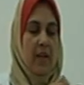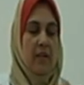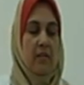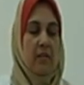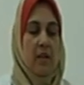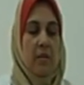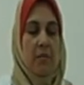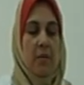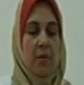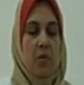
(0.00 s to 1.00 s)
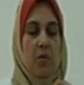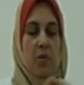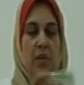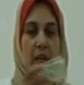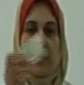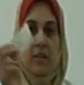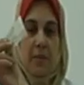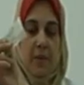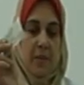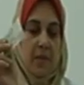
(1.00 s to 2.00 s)
and baby food and
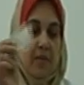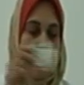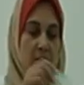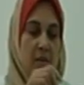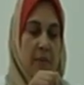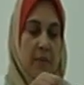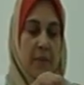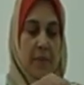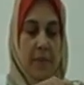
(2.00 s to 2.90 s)
baby stuff.